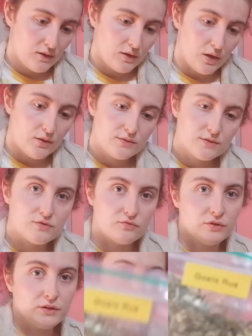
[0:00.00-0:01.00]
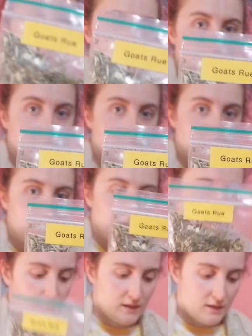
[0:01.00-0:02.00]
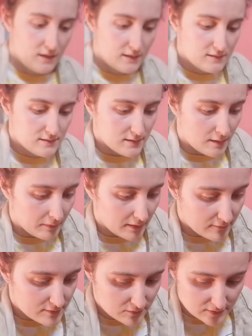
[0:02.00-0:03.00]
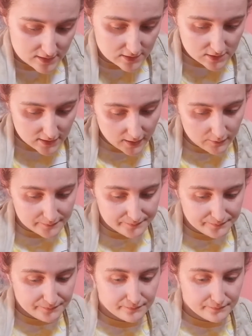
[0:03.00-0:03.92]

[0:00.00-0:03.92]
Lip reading: Goat's rue, very nice. I'm gonna have to research that one.